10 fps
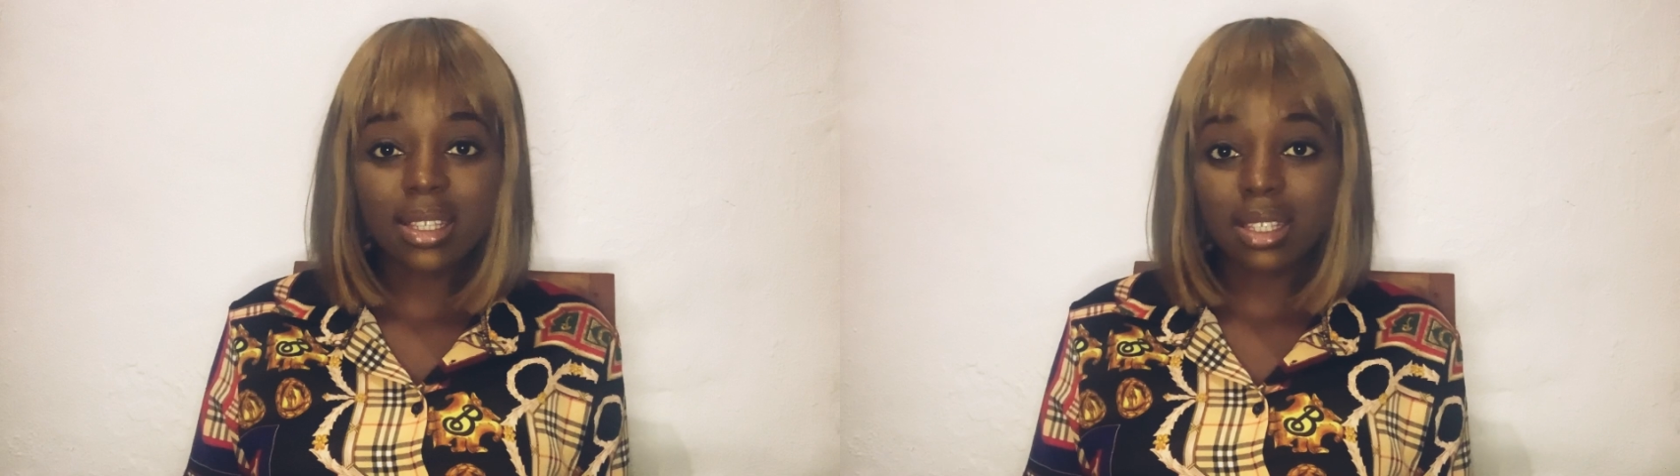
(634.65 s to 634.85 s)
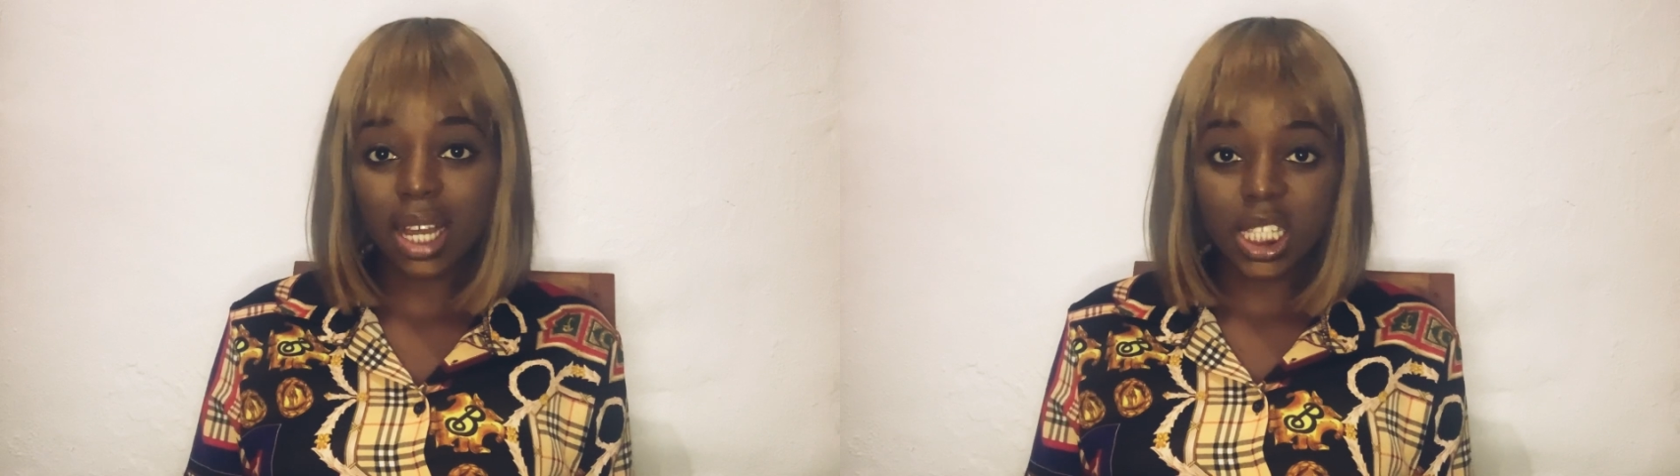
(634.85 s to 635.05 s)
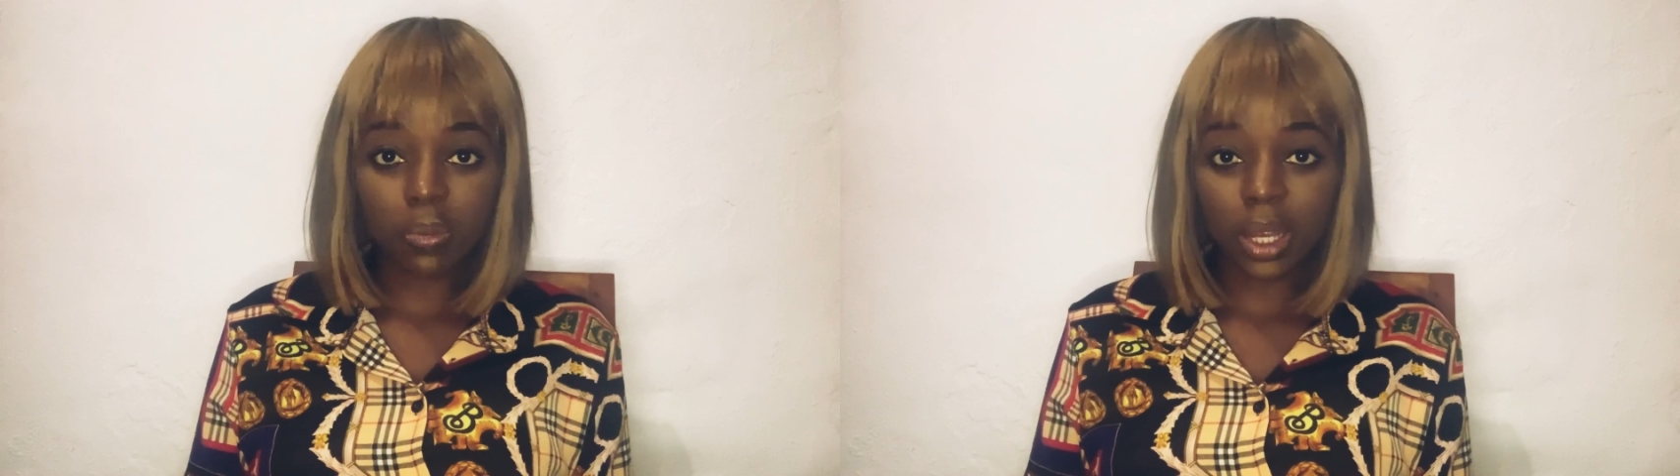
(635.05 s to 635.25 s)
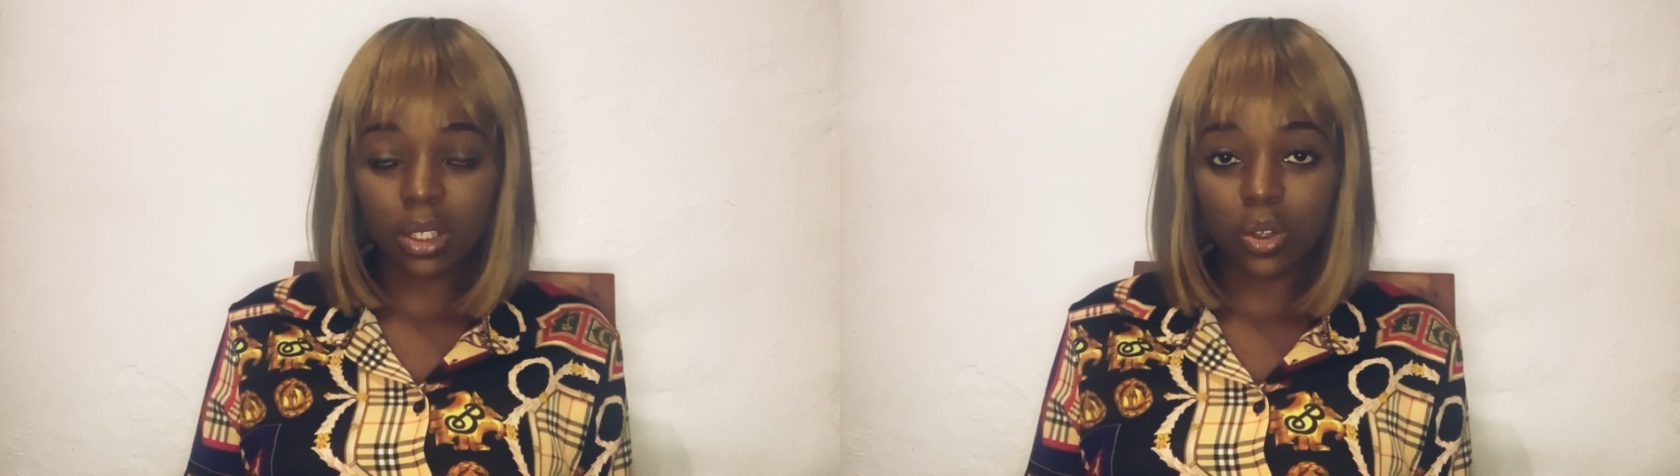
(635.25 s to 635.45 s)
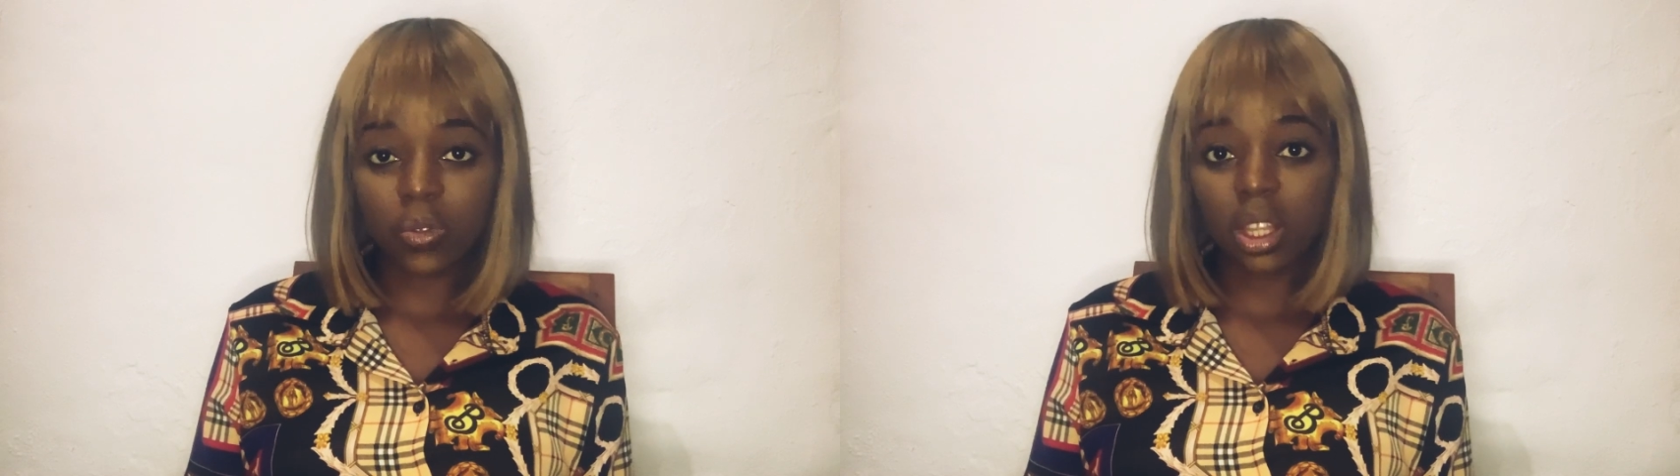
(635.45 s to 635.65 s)
aspect of
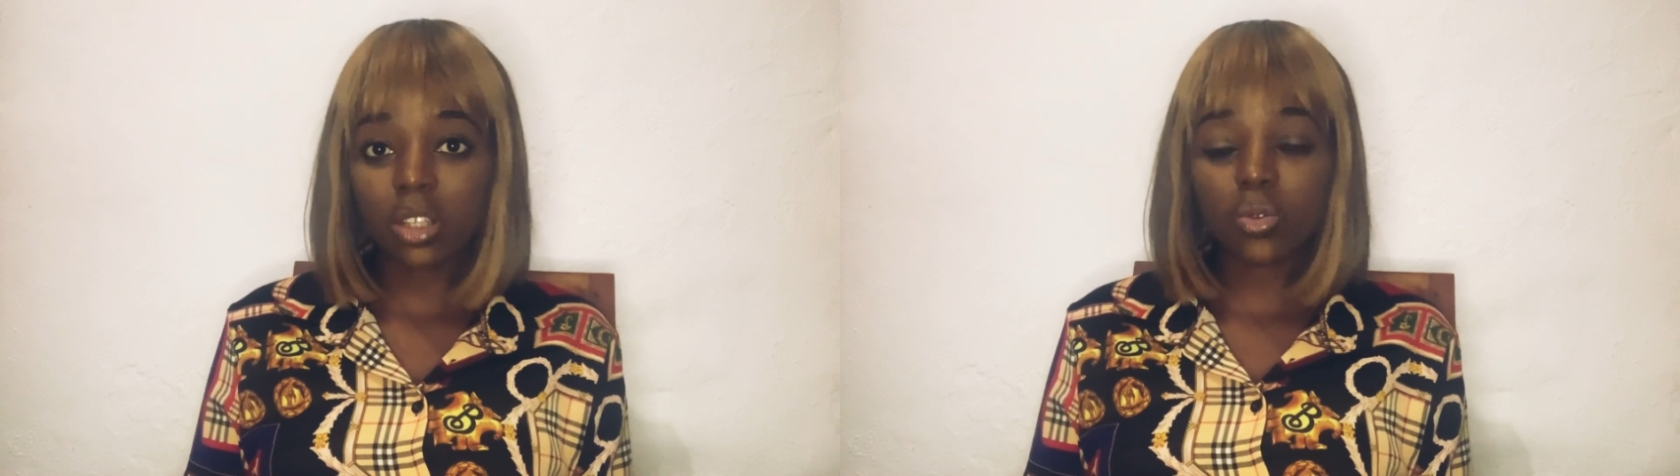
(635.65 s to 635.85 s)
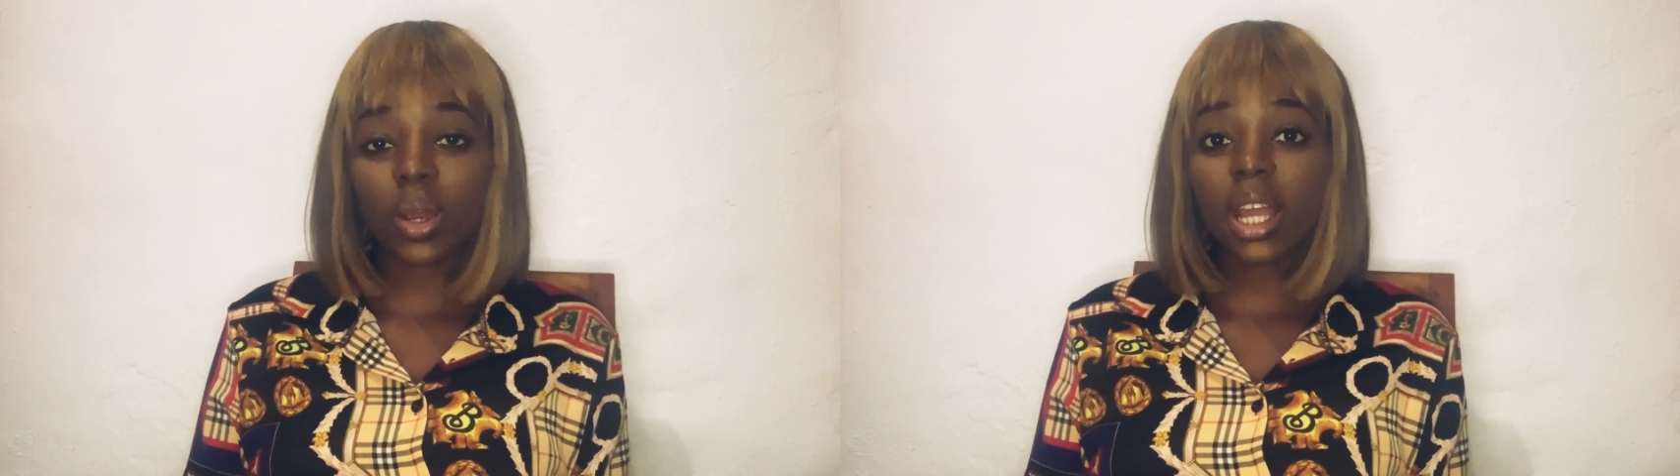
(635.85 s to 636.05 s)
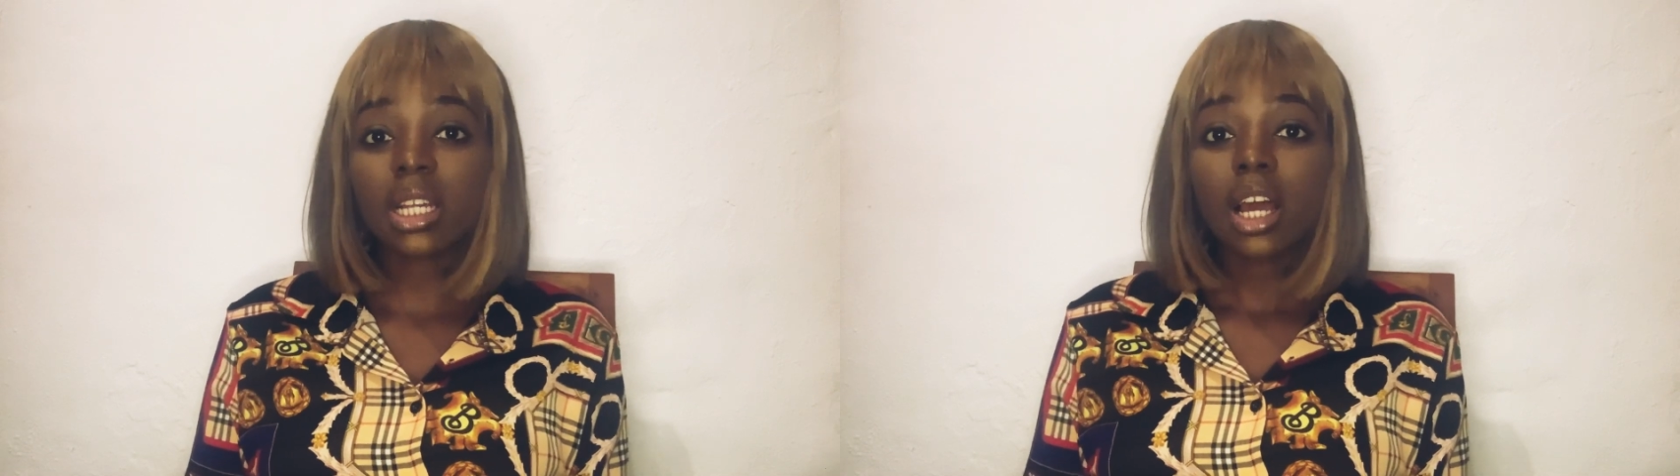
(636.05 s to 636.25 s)
things, right?